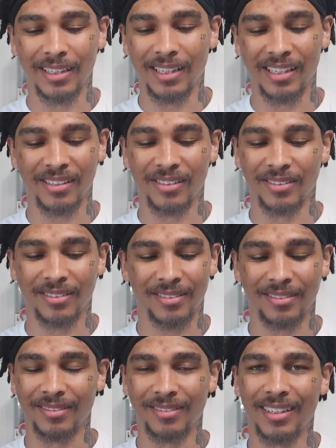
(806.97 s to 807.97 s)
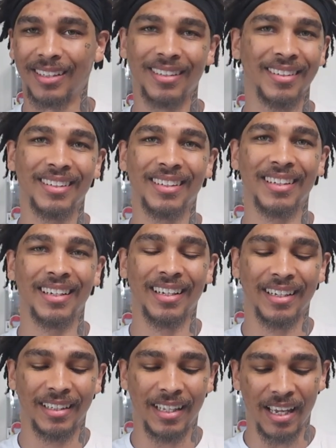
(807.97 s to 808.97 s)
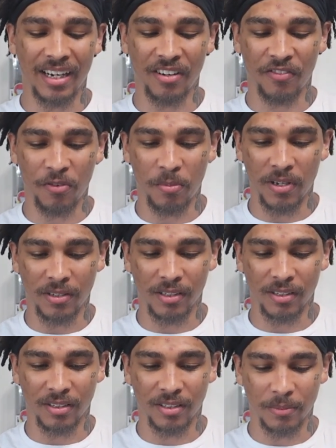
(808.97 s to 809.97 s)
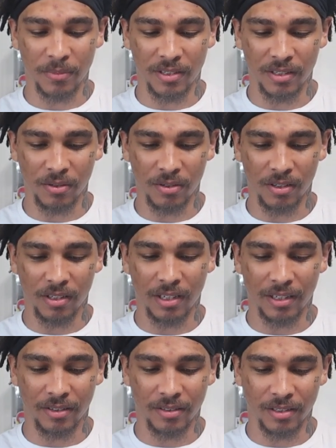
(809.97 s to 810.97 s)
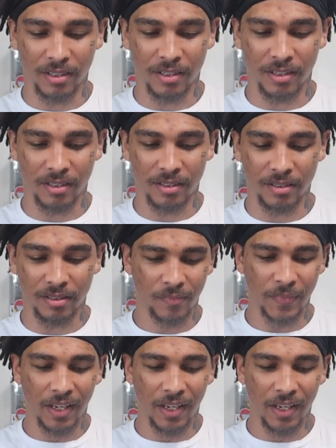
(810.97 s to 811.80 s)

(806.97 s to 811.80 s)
Lakers, yeah. They added a few pieces. Let me see who the Lakers had.